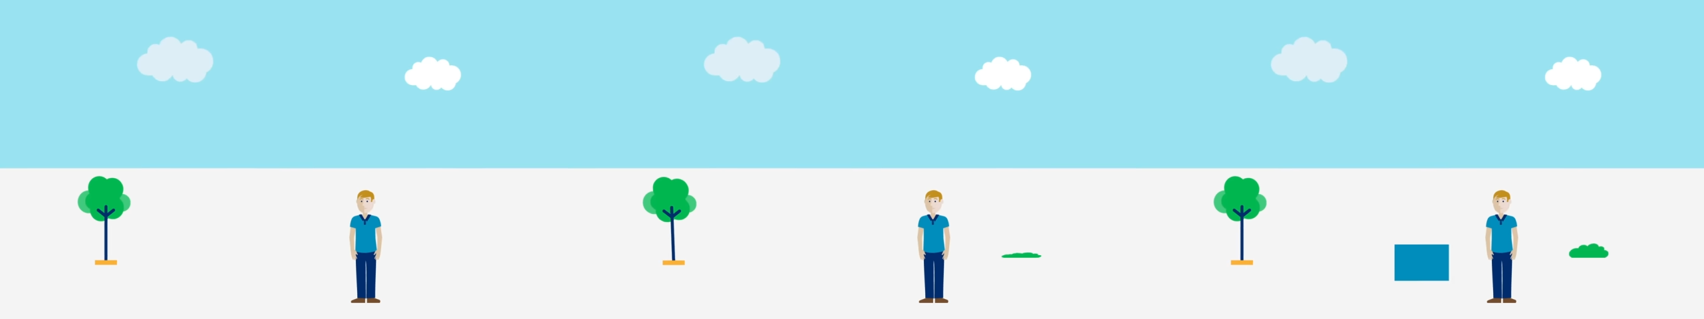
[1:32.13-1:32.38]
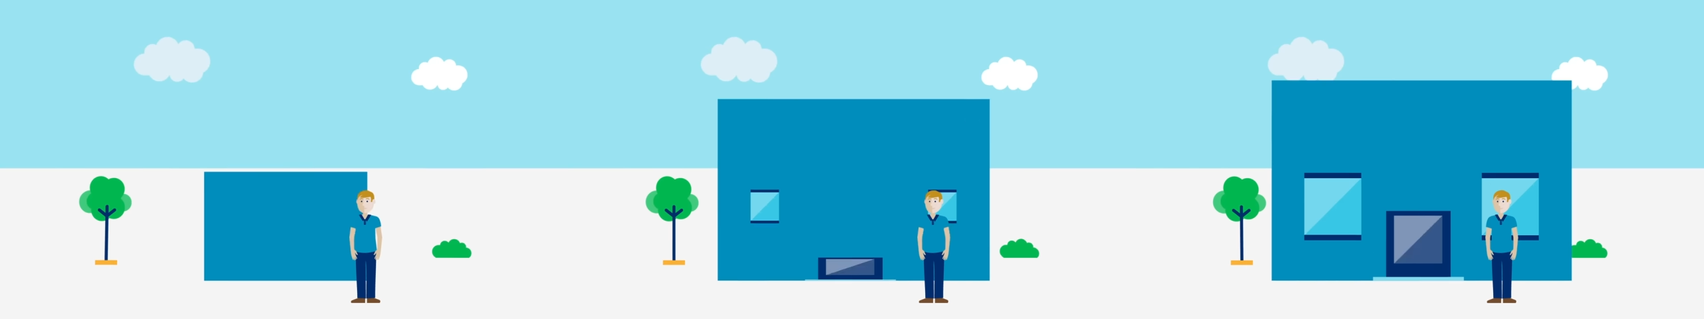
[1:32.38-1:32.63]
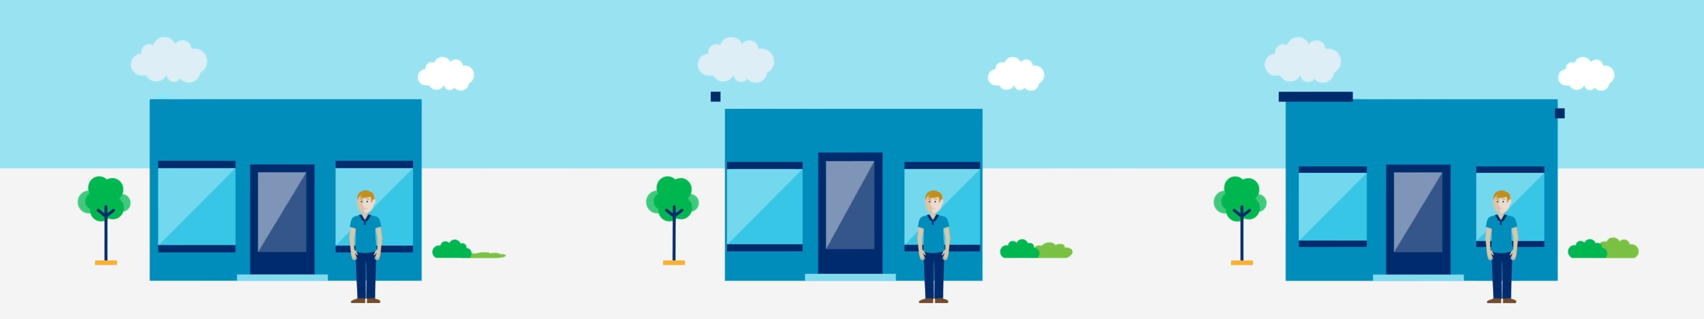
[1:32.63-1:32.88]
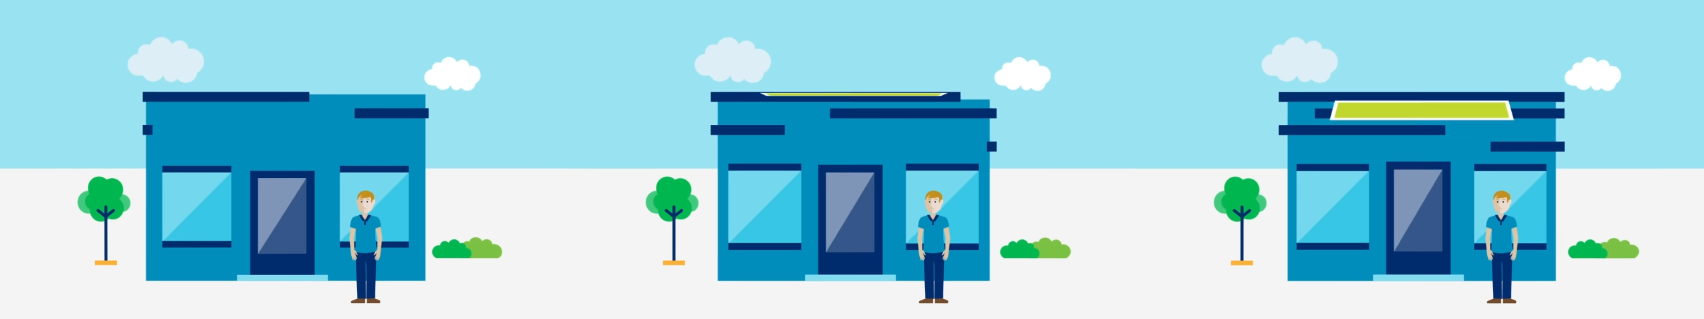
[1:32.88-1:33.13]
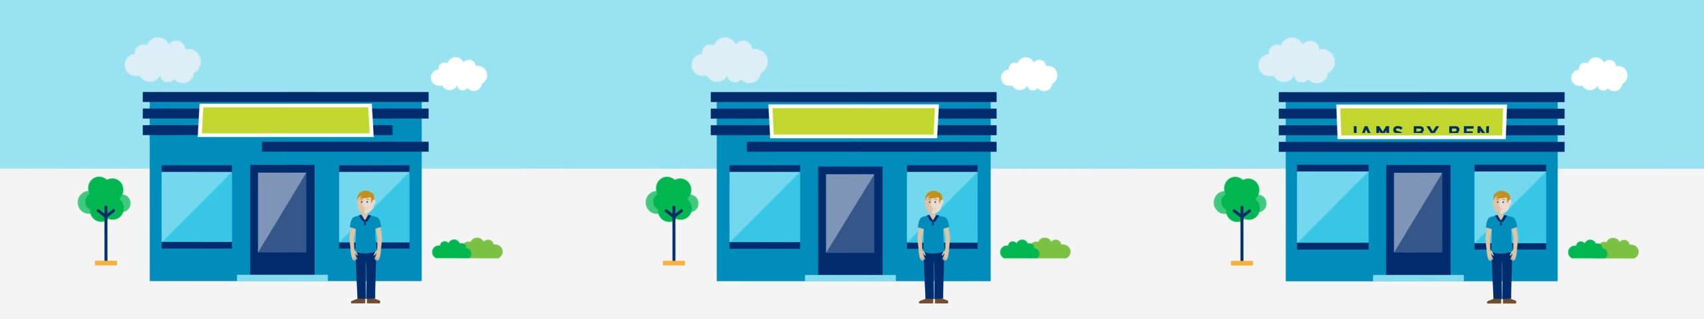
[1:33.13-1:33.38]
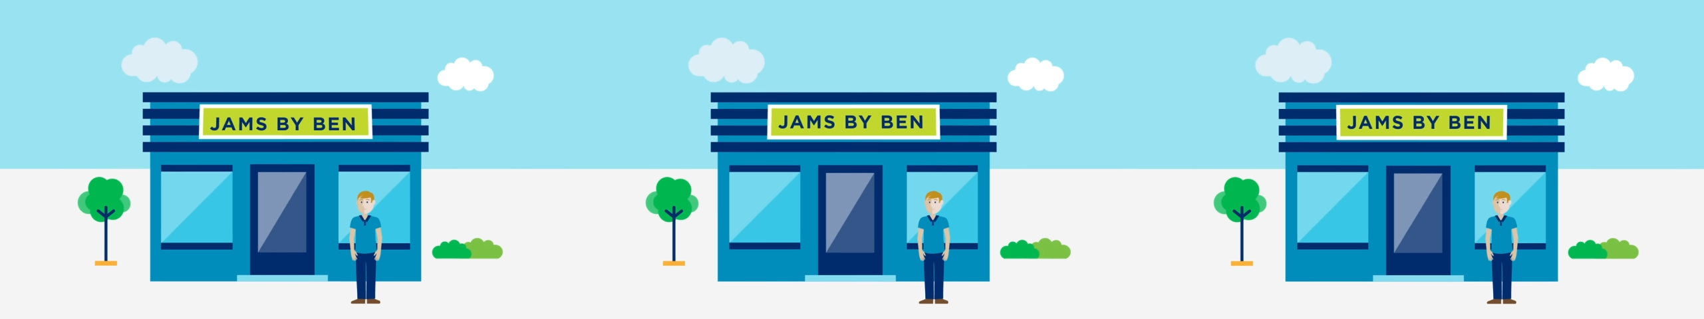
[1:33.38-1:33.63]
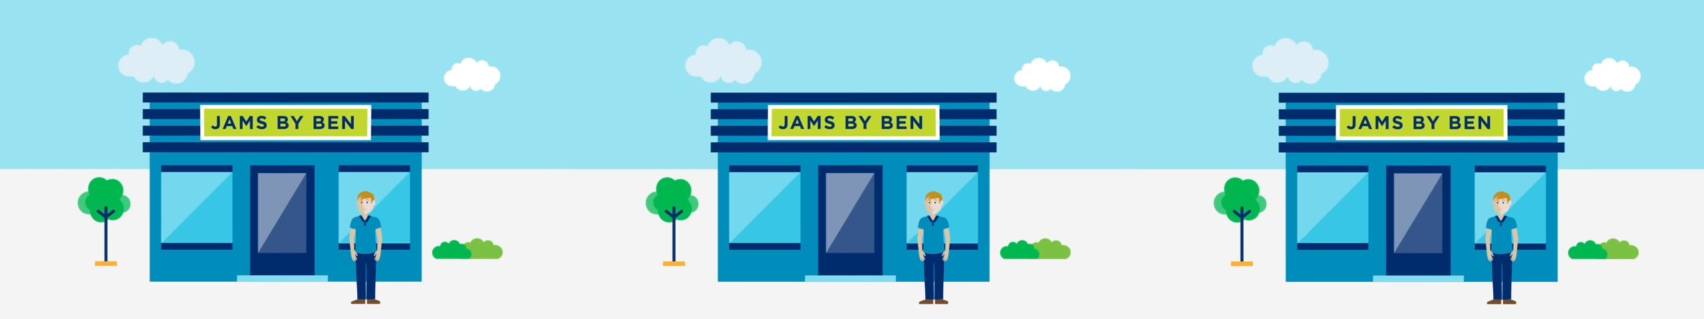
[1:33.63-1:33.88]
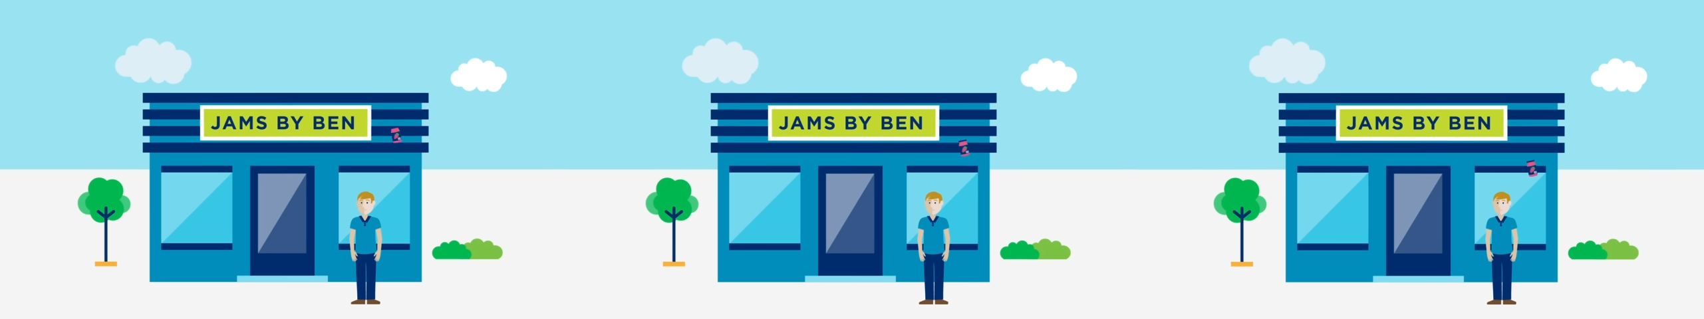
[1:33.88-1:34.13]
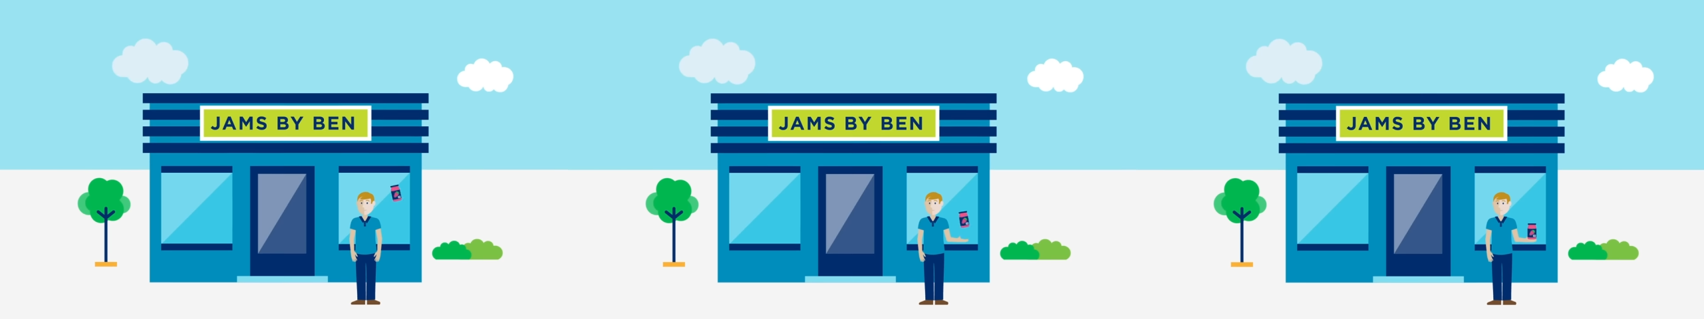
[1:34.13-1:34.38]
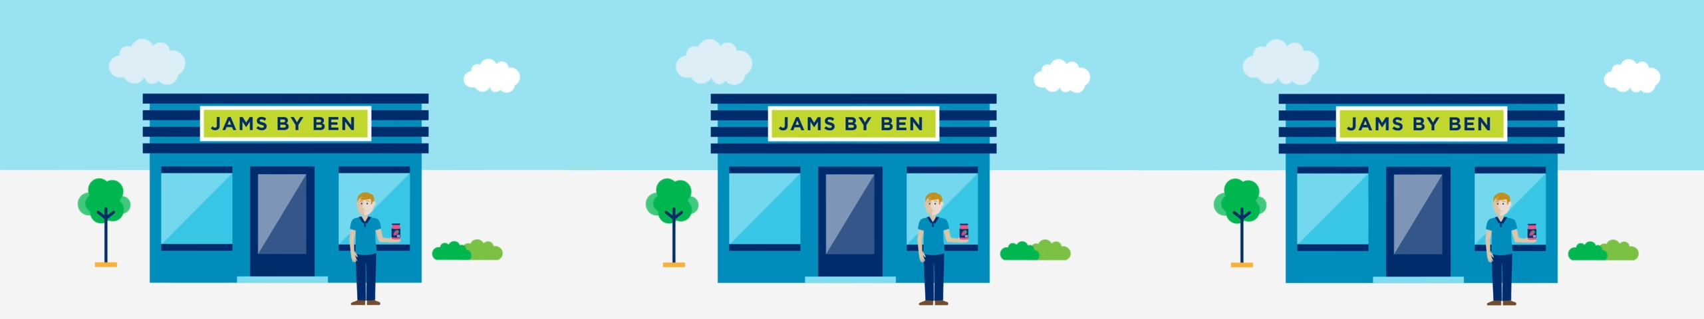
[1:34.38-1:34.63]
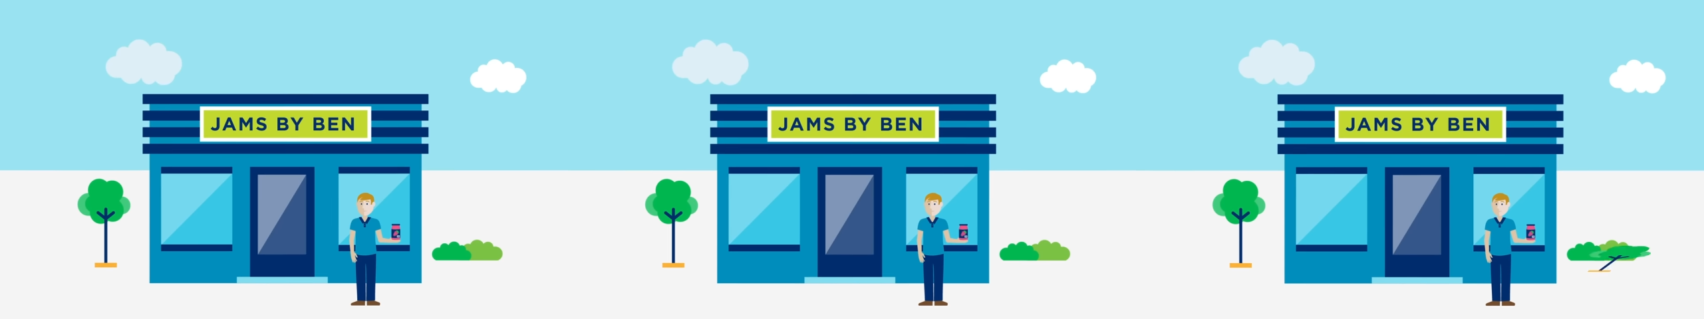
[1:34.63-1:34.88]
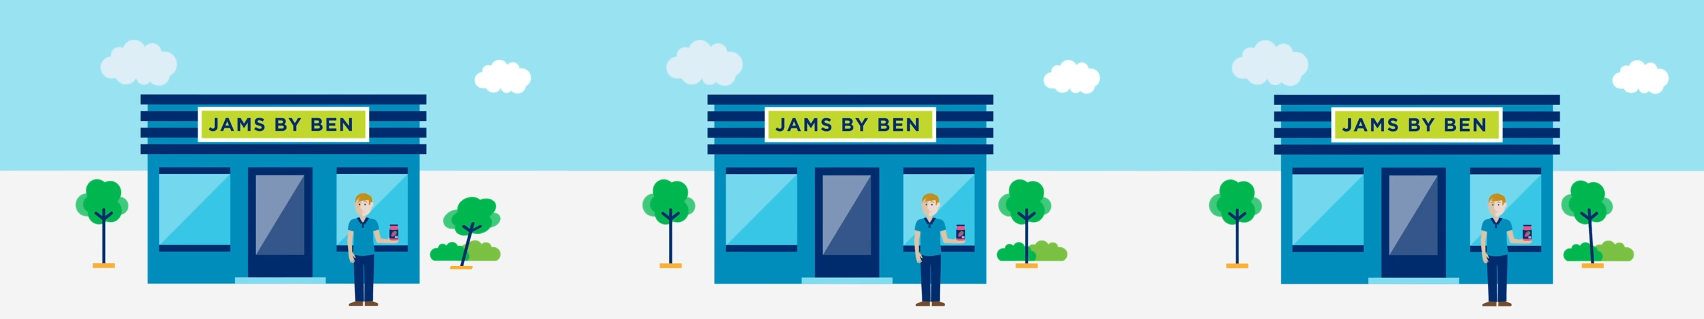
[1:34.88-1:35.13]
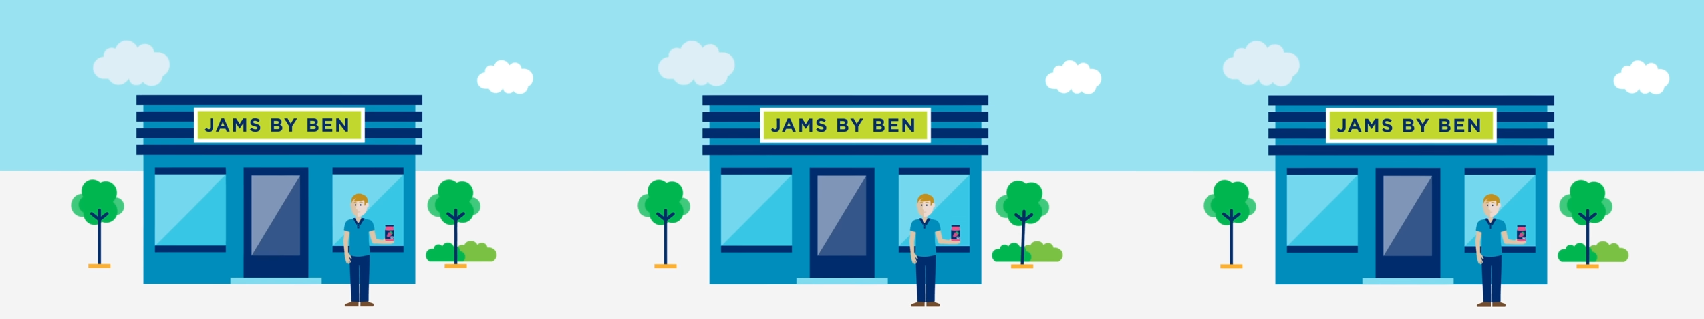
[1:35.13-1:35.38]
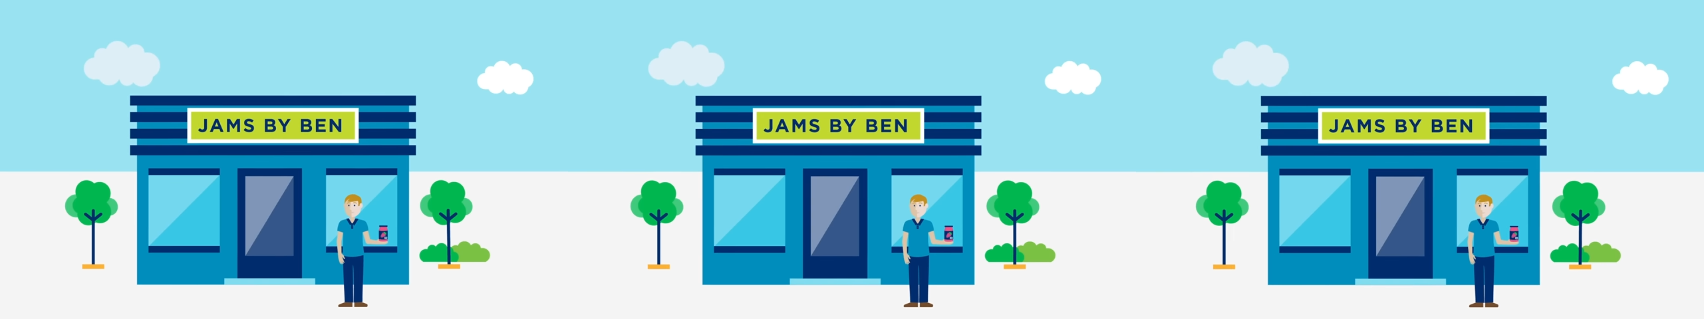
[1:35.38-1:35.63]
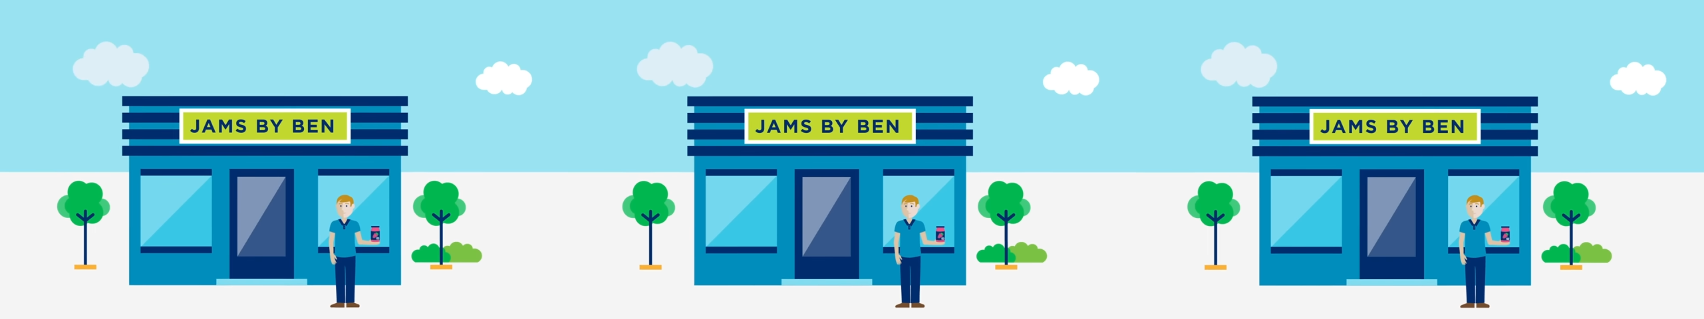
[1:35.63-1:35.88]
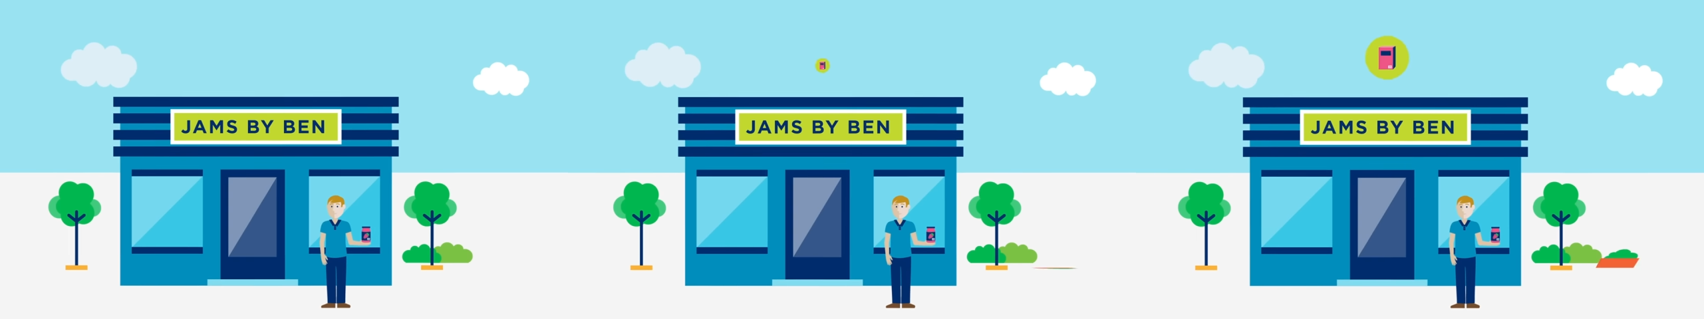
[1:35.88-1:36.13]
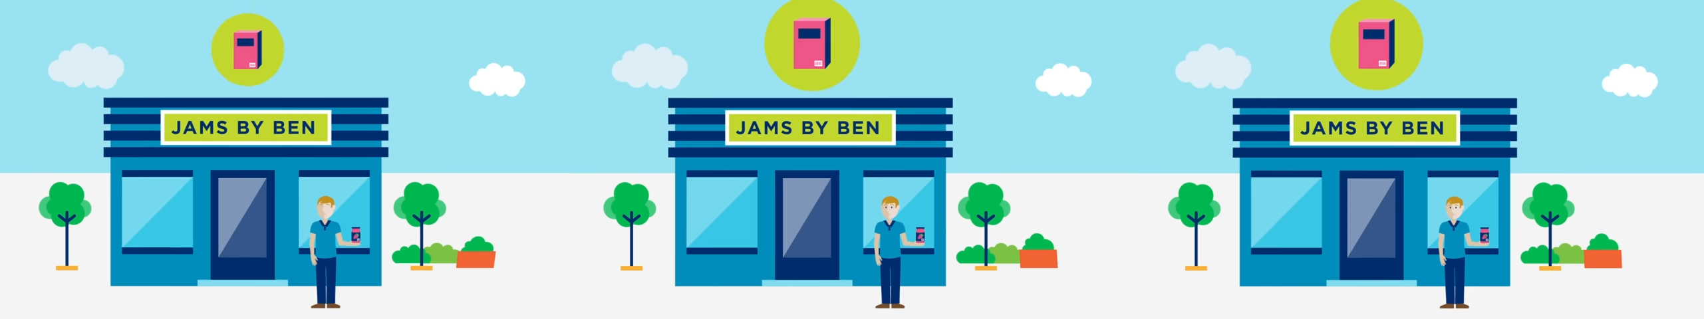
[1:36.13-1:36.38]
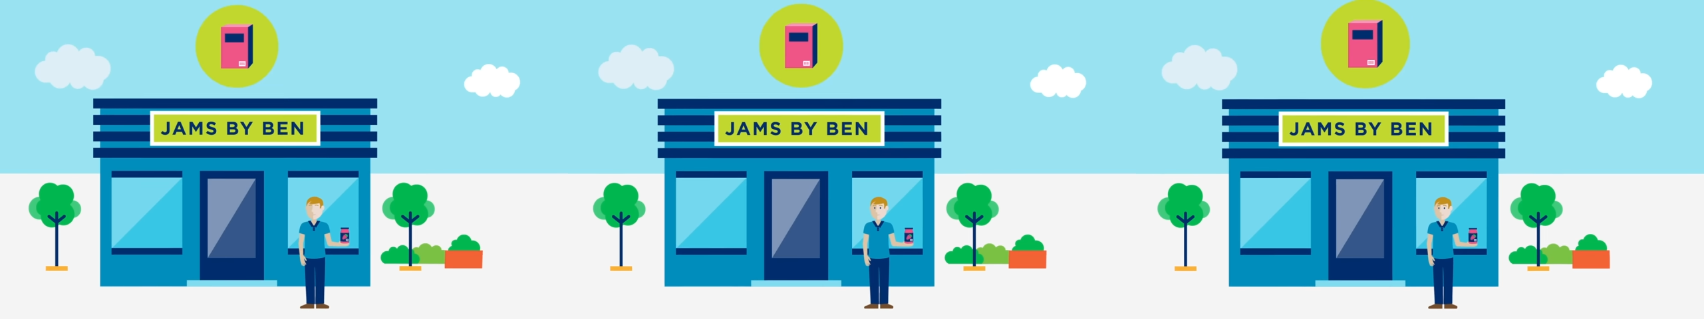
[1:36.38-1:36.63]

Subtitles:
Nobody's mouth can be seen.